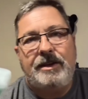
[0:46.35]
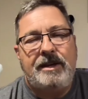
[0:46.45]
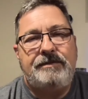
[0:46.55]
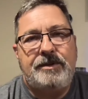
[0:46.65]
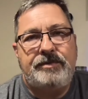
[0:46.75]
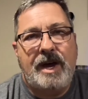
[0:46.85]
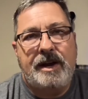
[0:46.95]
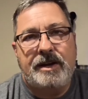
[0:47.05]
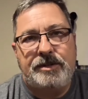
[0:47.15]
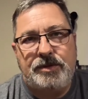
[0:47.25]
if you've
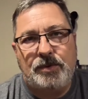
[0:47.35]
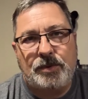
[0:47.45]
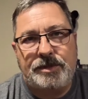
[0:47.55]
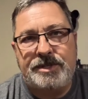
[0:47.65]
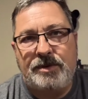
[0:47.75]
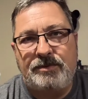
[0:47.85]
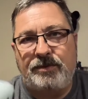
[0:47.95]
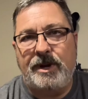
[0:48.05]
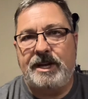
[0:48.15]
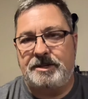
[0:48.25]
got a dual zone
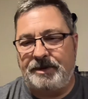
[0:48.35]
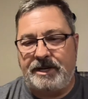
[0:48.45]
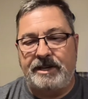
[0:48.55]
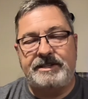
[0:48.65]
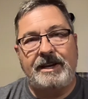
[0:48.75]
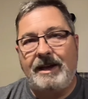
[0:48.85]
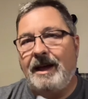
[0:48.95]
fridge because